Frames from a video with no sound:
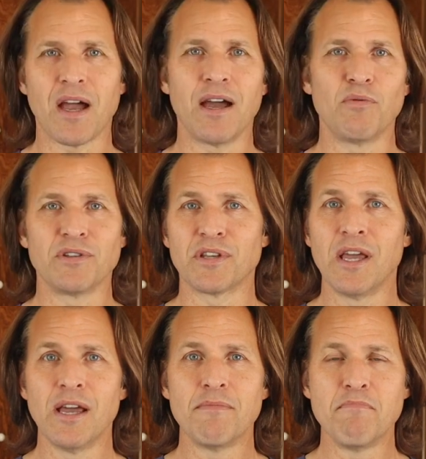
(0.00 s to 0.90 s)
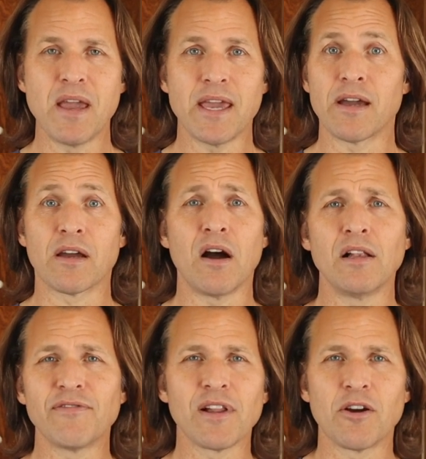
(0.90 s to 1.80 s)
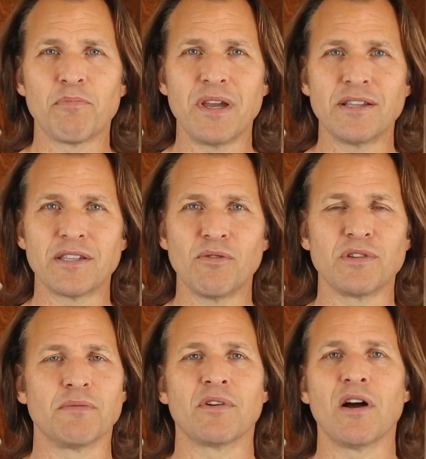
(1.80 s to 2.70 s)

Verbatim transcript: I was making a cauliflower pizza with some